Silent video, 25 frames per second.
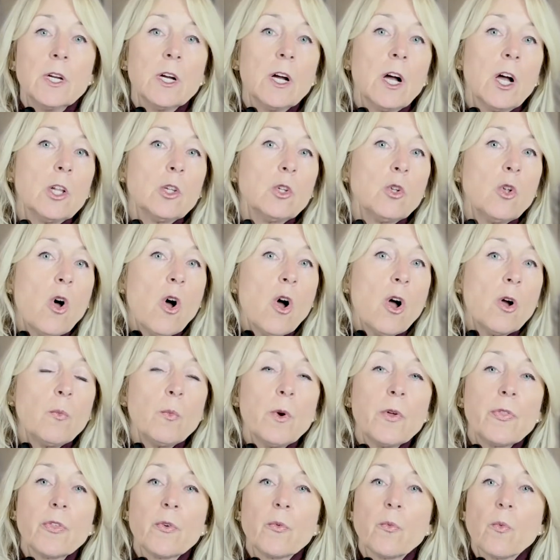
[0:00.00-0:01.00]
Along
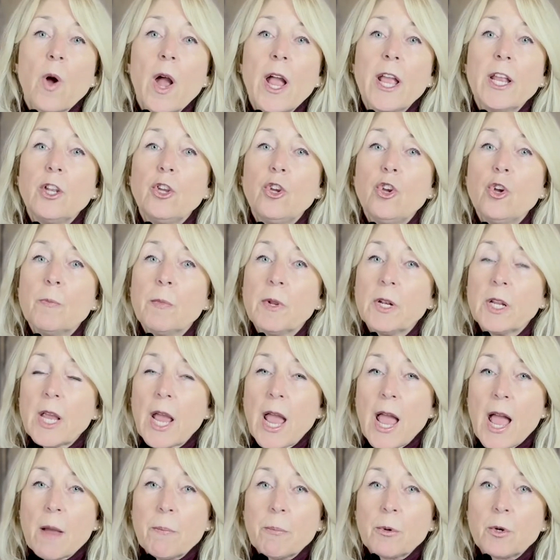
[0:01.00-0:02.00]
with the right human
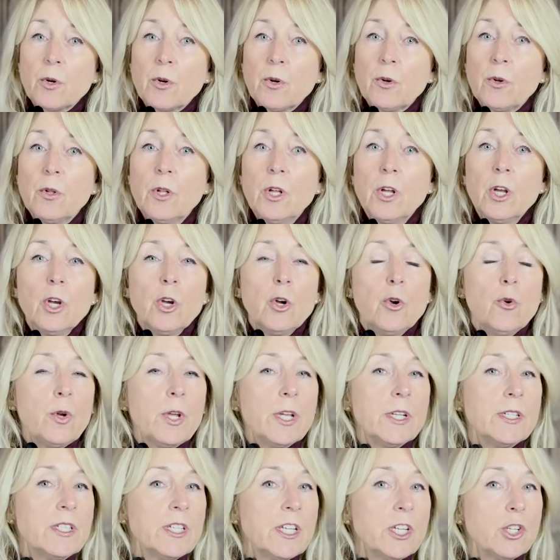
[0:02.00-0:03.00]
capital who
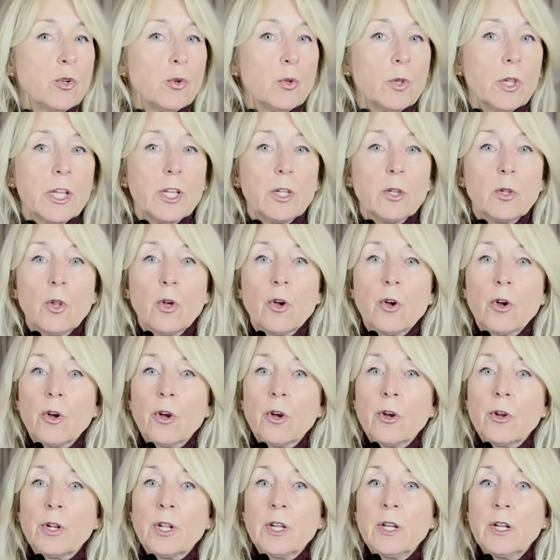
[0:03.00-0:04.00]
continually
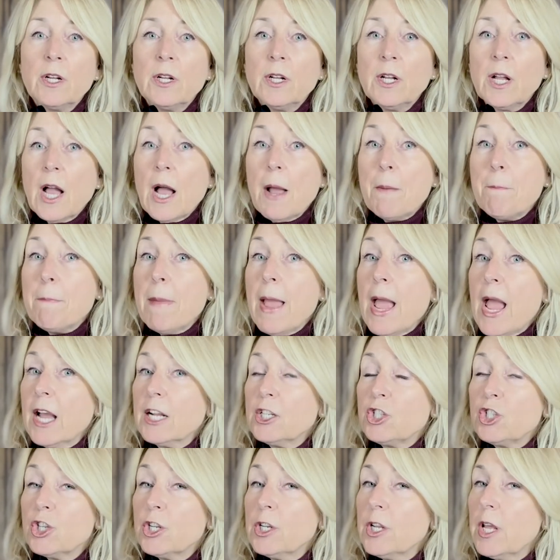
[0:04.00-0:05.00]
learn,
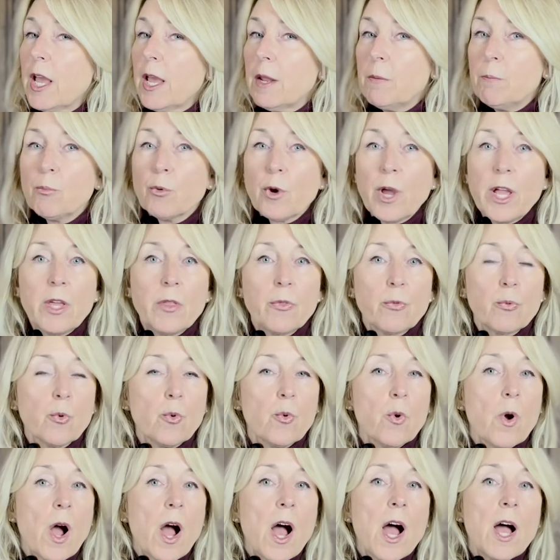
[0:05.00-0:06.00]
imagine, and break
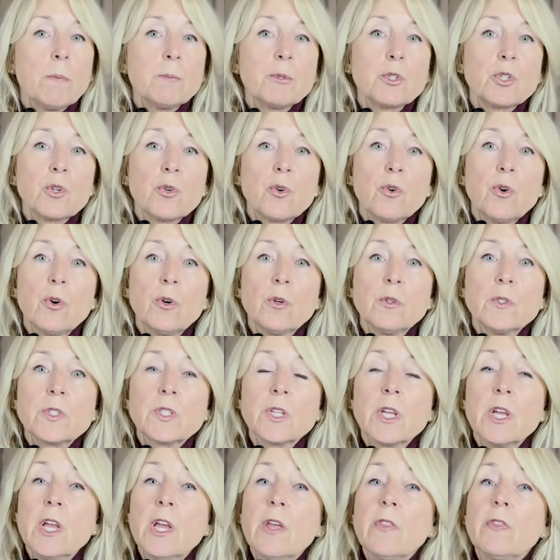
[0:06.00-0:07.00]
through obstacles,
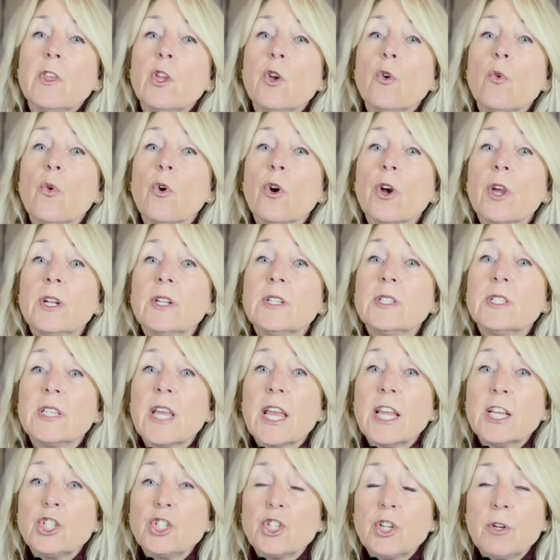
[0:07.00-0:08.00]
the
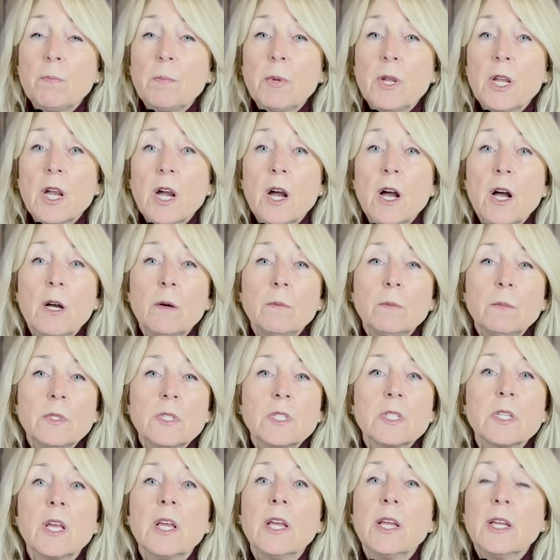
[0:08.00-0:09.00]
organization
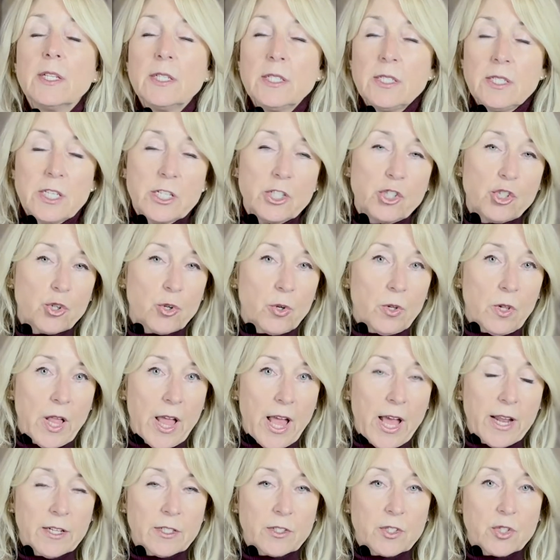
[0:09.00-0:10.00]
becomes digital
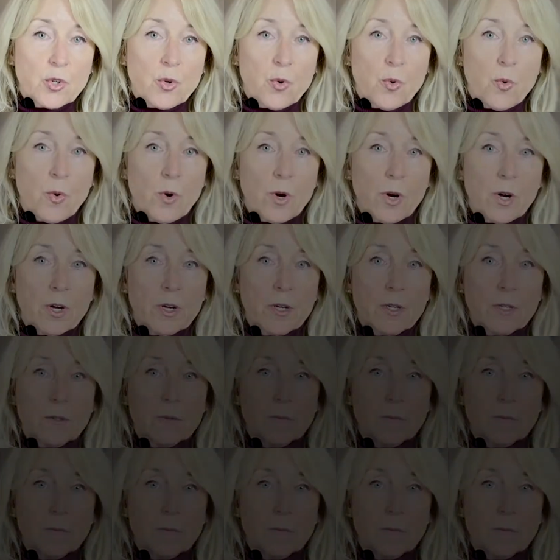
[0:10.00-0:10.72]
at its core.